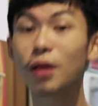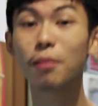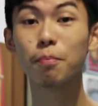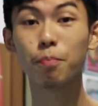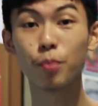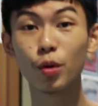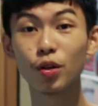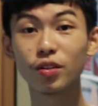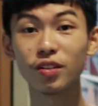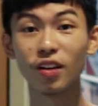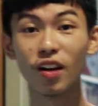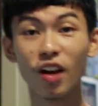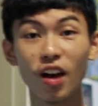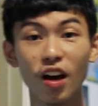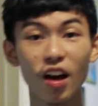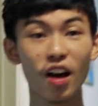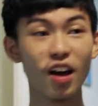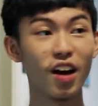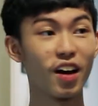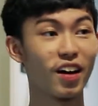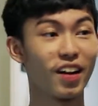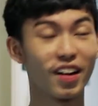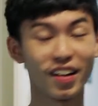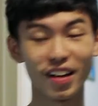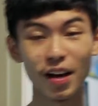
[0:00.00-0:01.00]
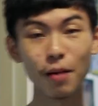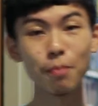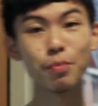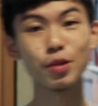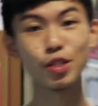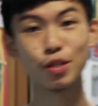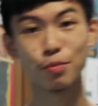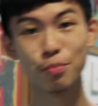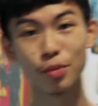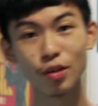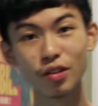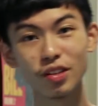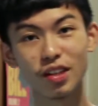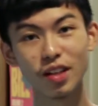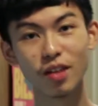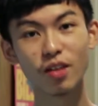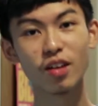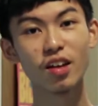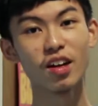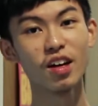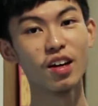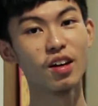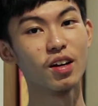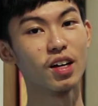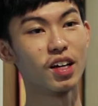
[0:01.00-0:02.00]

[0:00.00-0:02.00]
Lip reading: can build a campus building